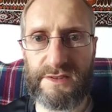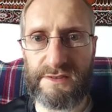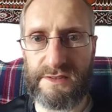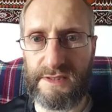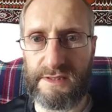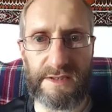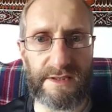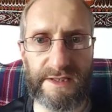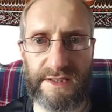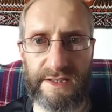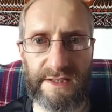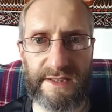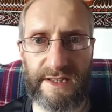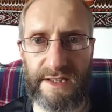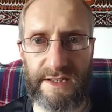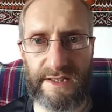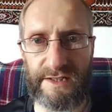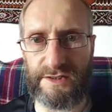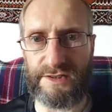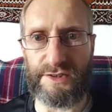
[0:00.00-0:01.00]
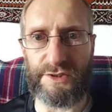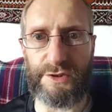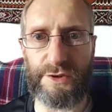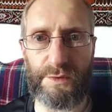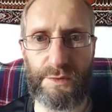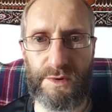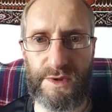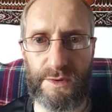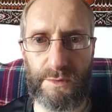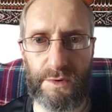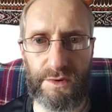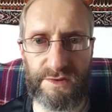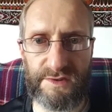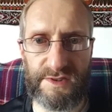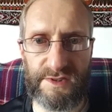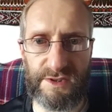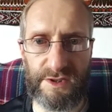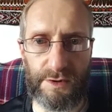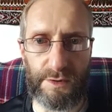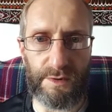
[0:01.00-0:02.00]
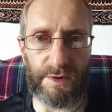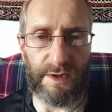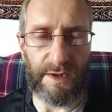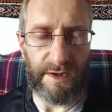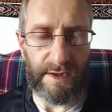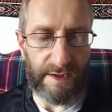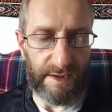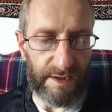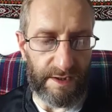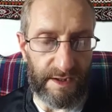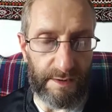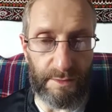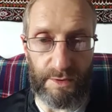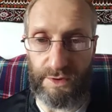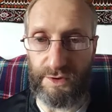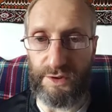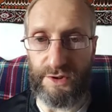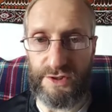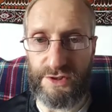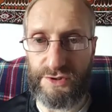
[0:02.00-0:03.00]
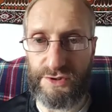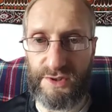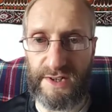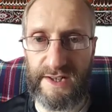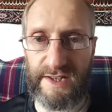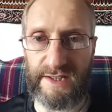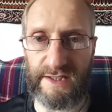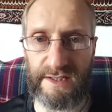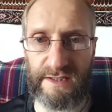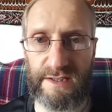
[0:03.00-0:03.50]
He can't actually do what he wants to, although he's trying.